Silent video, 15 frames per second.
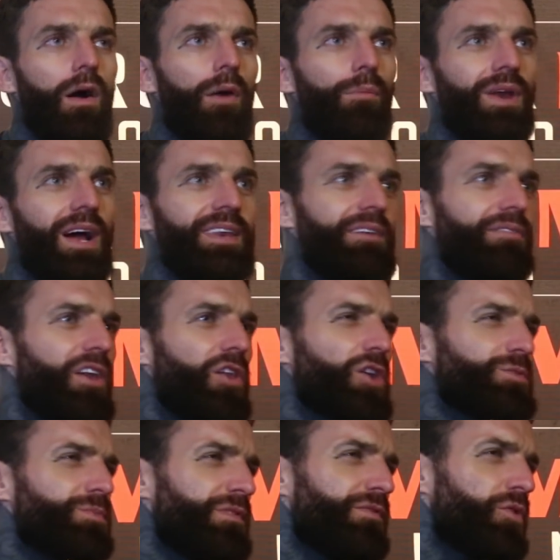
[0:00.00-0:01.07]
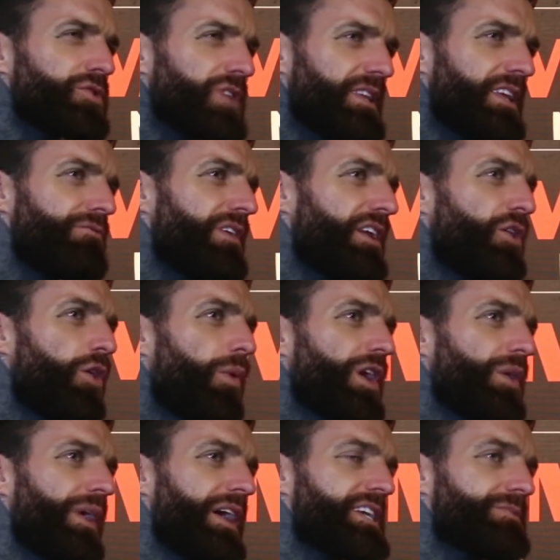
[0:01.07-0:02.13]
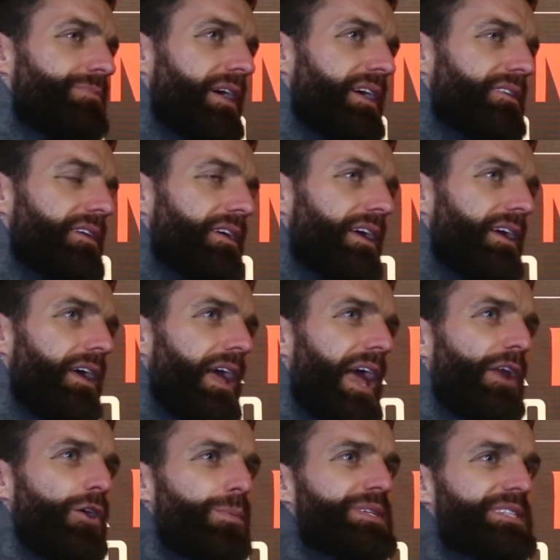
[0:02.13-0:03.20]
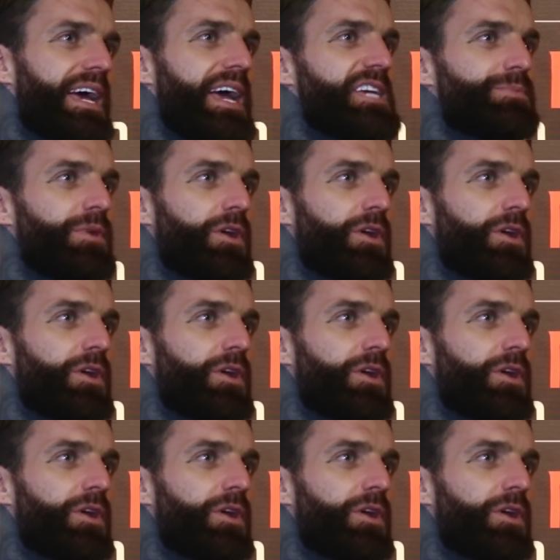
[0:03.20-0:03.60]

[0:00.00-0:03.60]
Well, I'd never lost before, so I didn't really know what to expect. It upset us